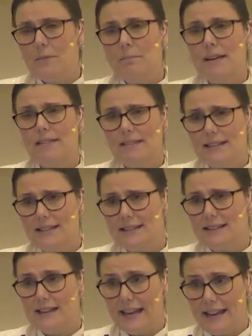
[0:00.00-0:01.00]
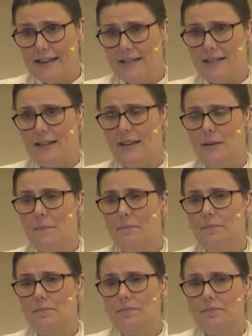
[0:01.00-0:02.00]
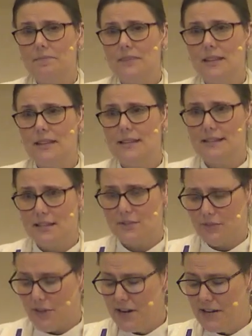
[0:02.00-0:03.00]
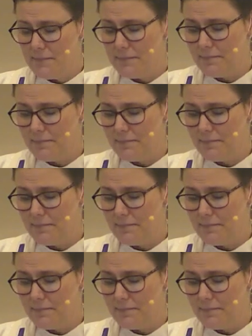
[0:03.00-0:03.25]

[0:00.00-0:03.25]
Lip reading: But this night is different.